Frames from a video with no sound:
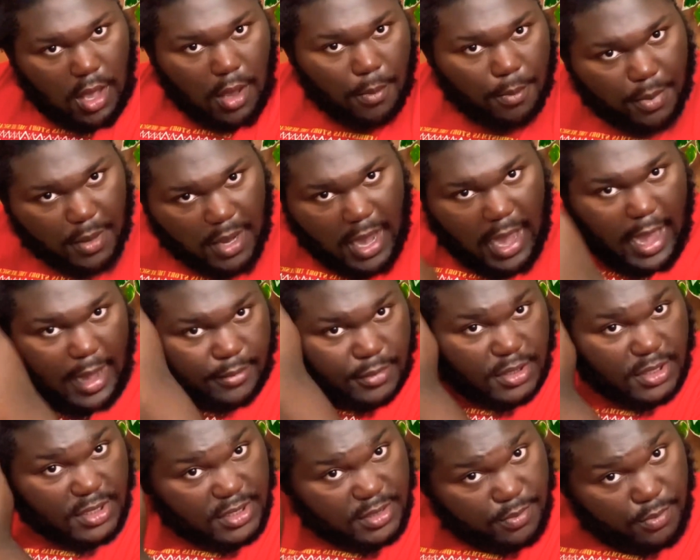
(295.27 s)
But I'm
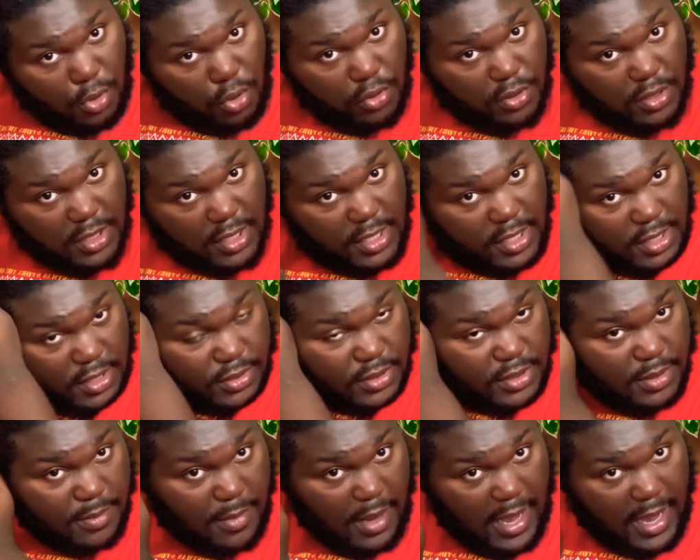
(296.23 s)
just smoothing it
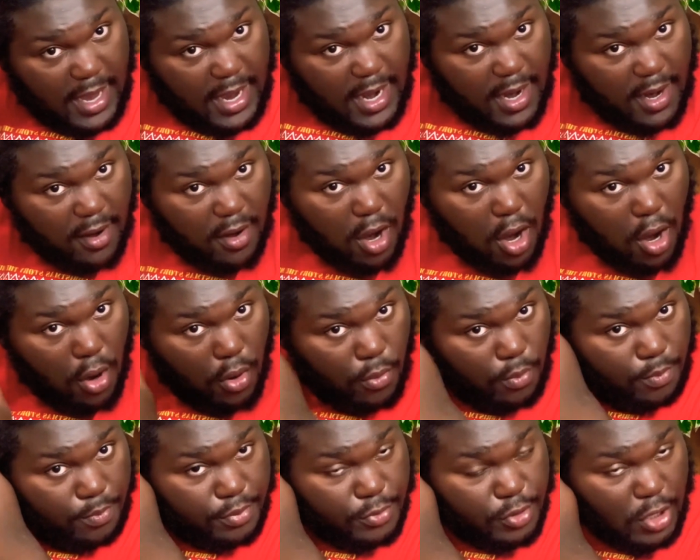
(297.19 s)
onto my hair,
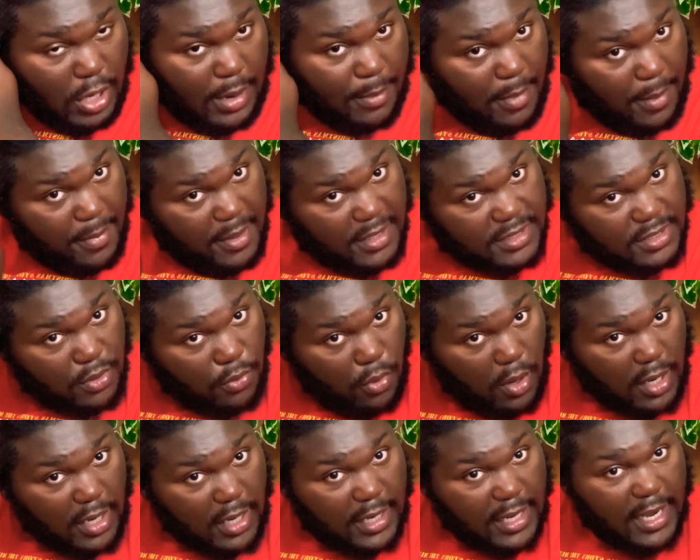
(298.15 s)
try my best to
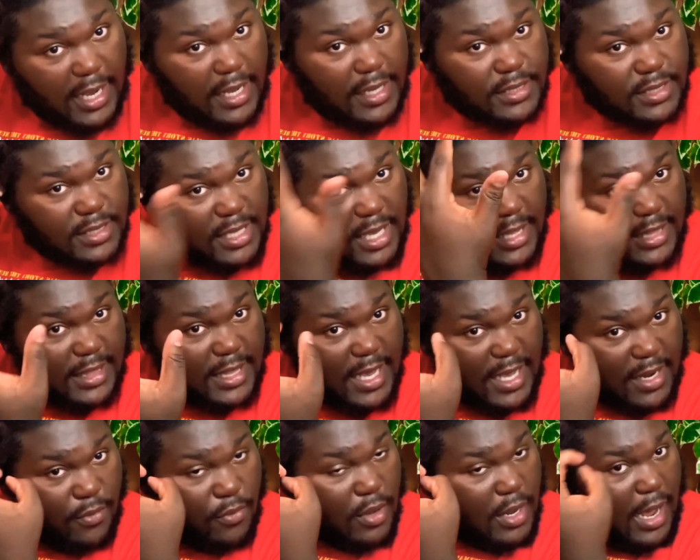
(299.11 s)
work it in. And
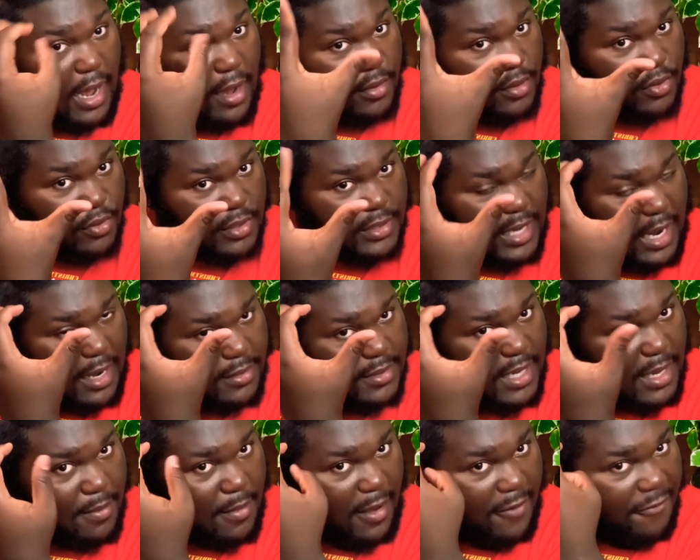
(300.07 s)
then what I'll do is I'll
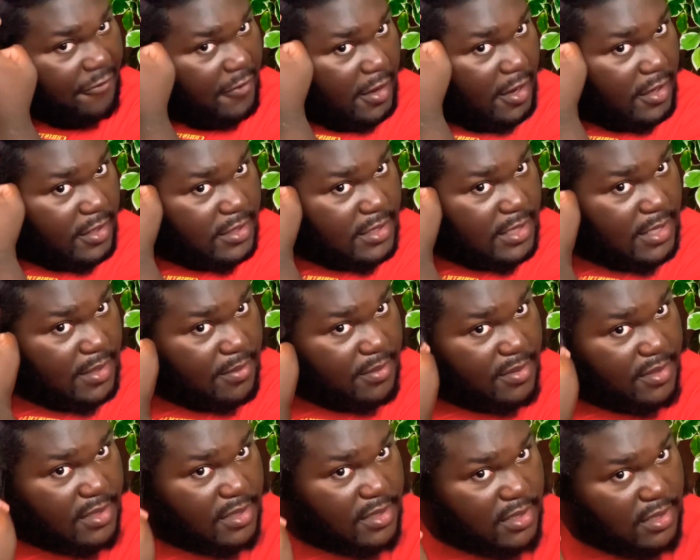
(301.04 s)
take my
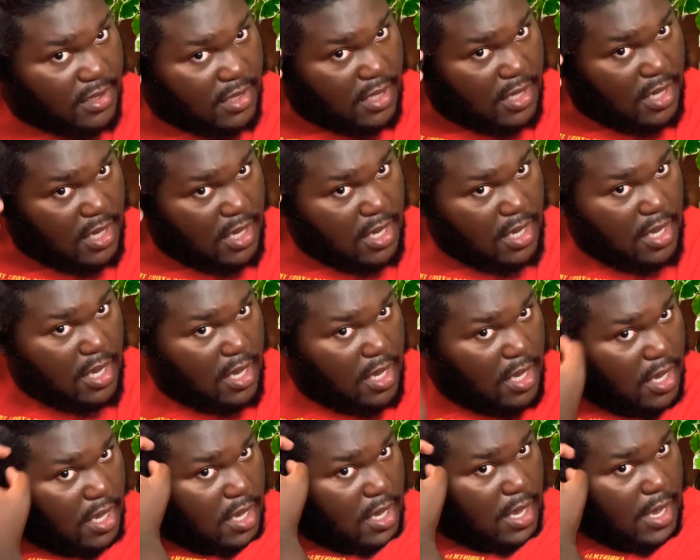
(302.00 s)
fingertips
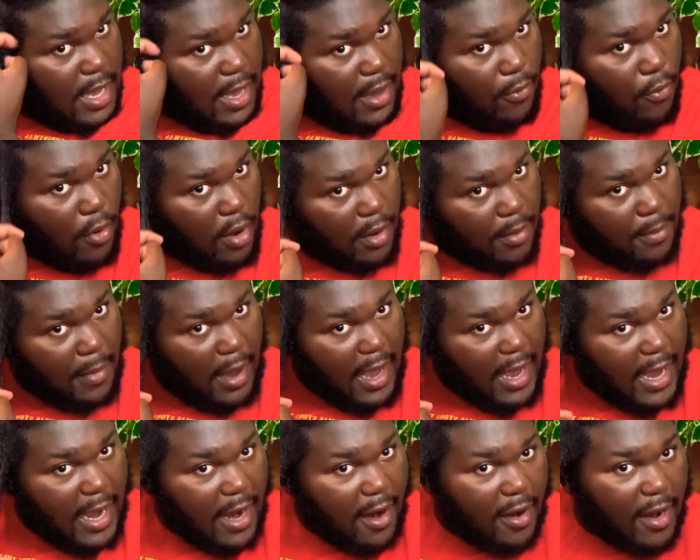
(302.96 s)
and work my hair